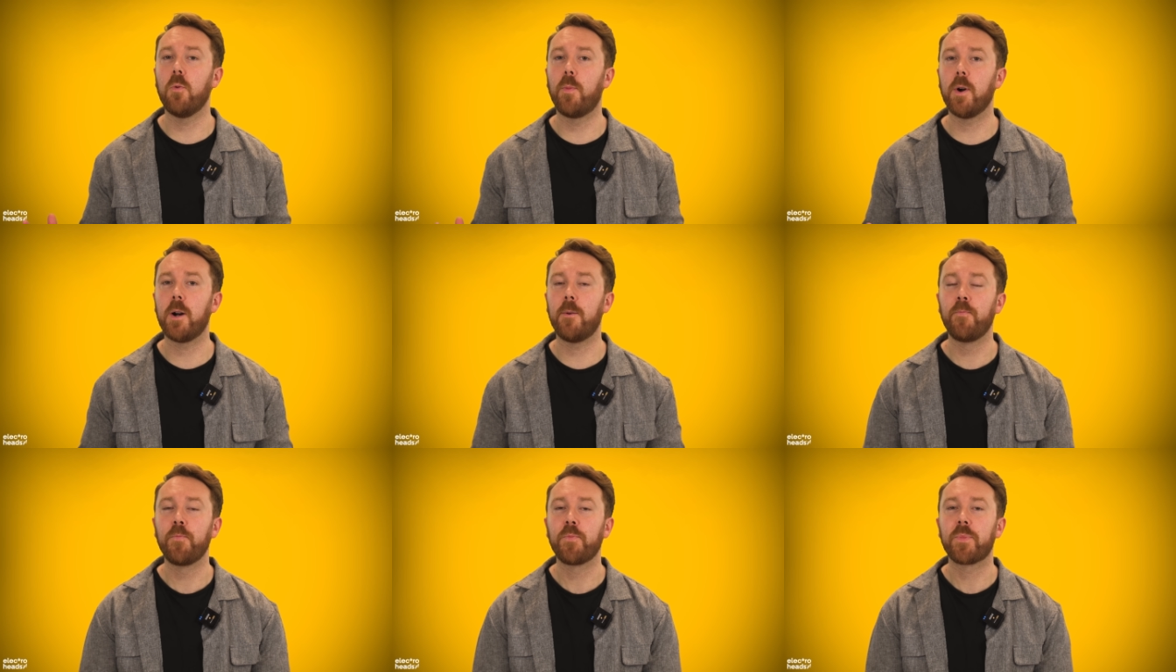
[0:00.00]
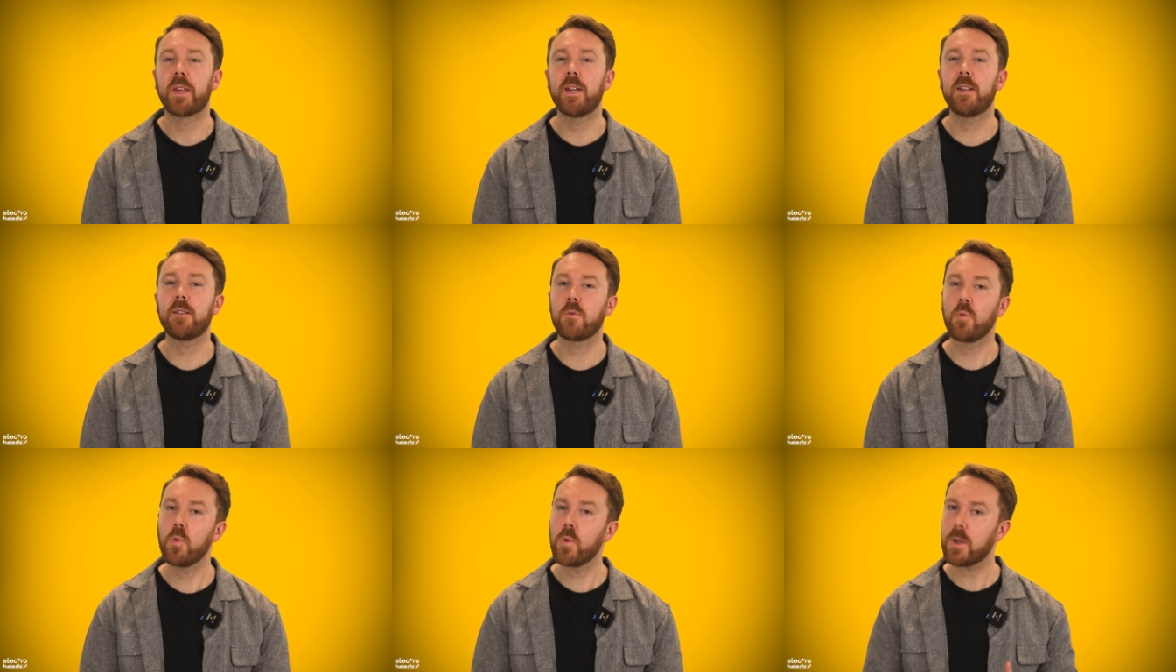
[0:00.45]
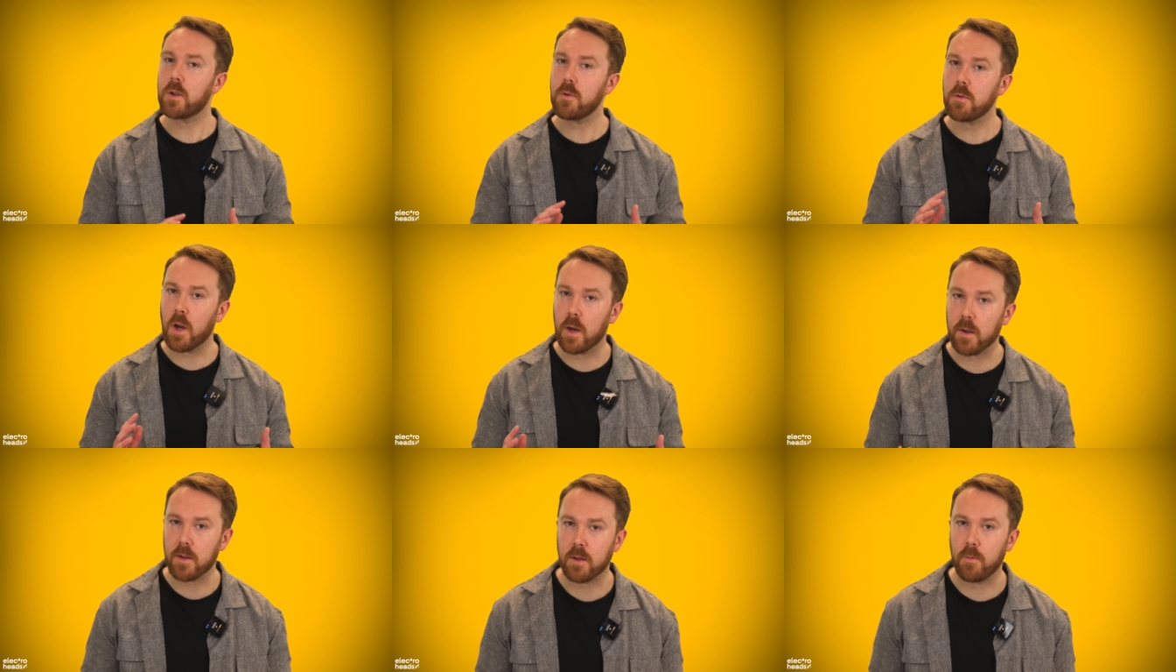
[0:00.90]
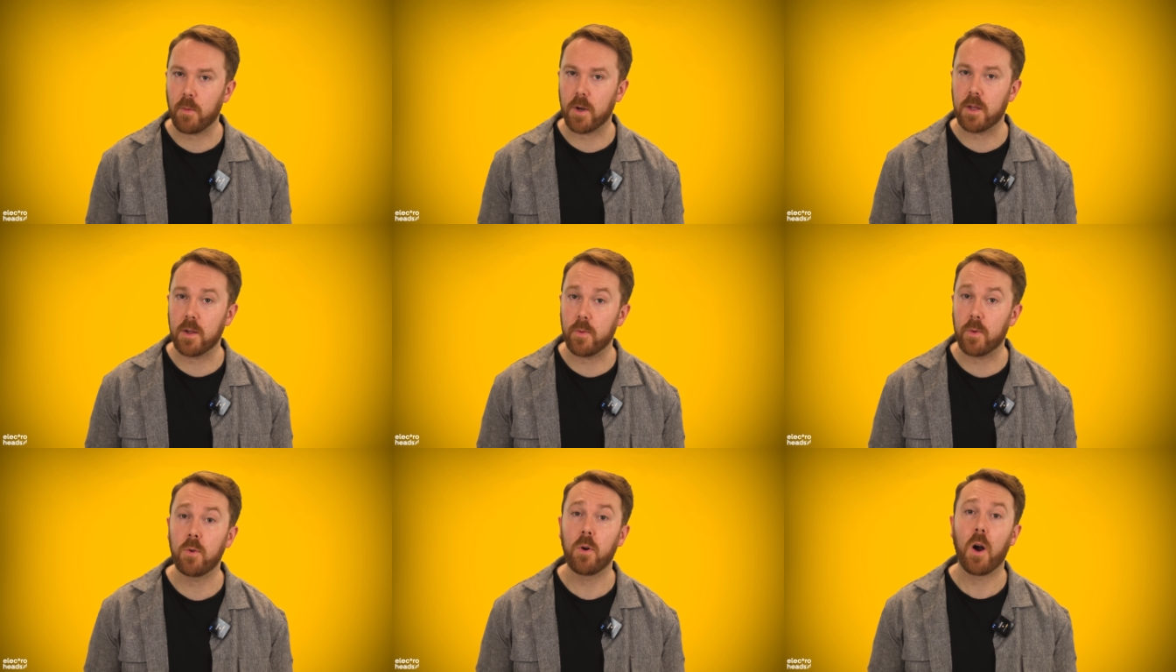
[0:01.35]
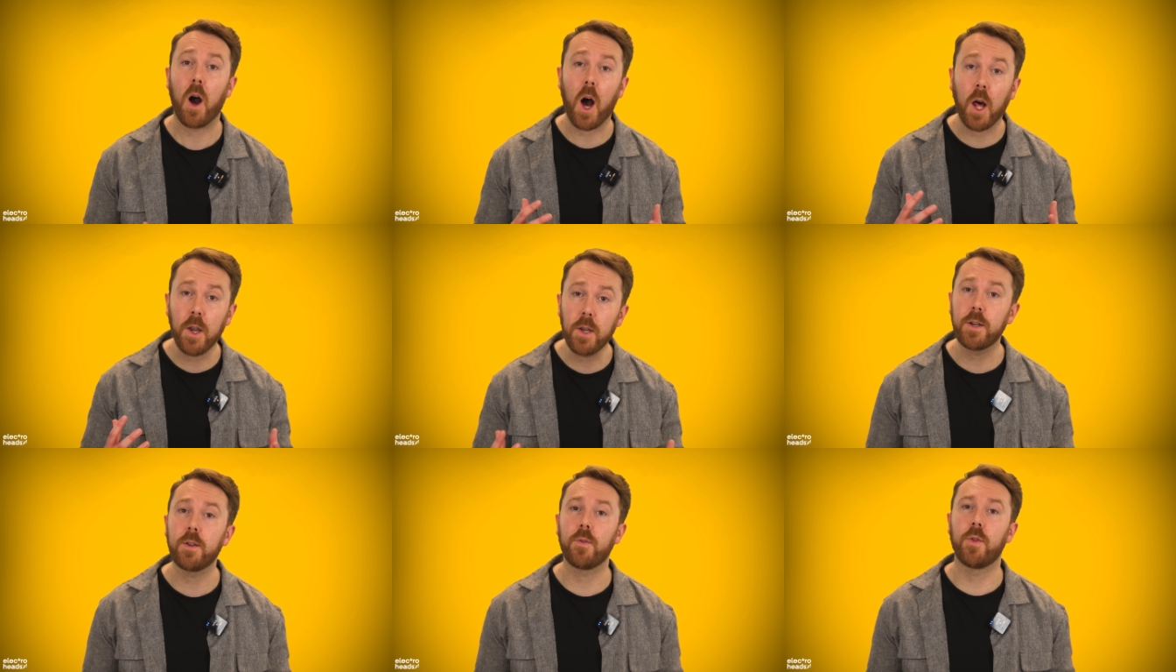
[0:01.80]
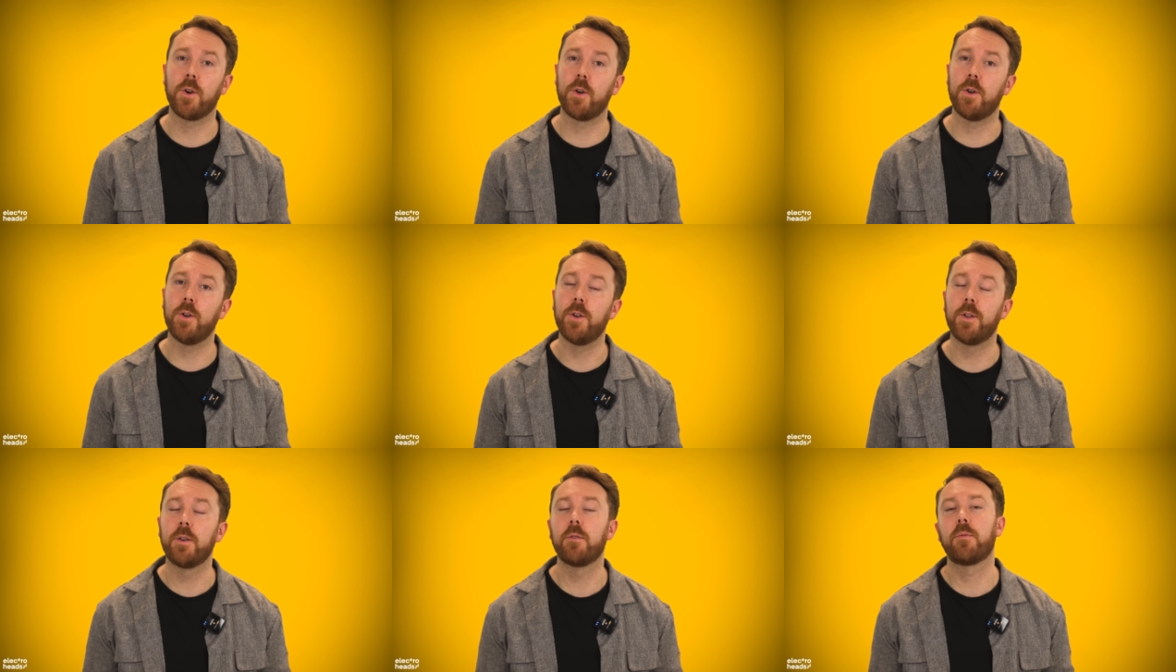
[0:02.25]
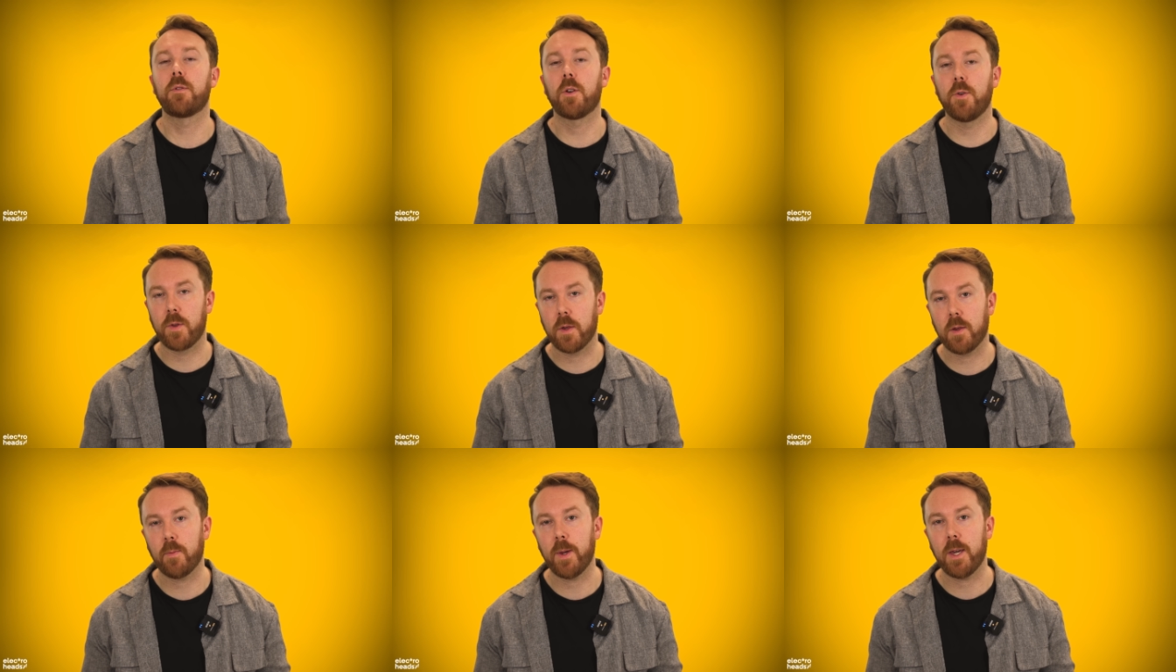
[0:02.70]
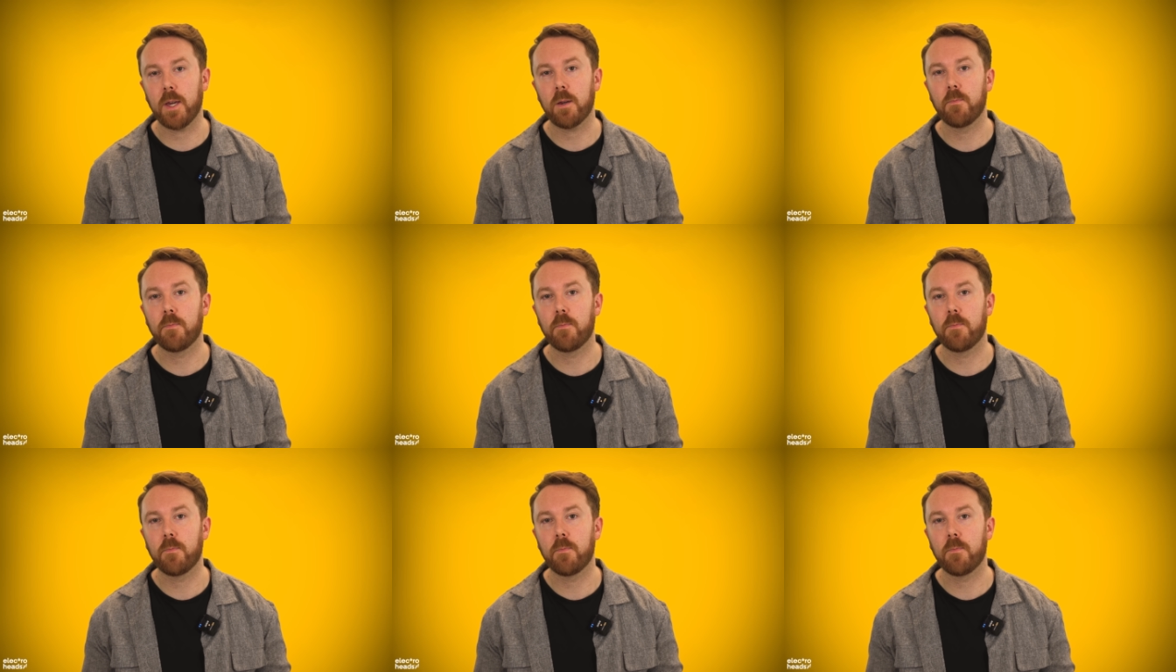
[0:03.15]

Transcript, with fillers: but it's also customizable under the hood, so to speak.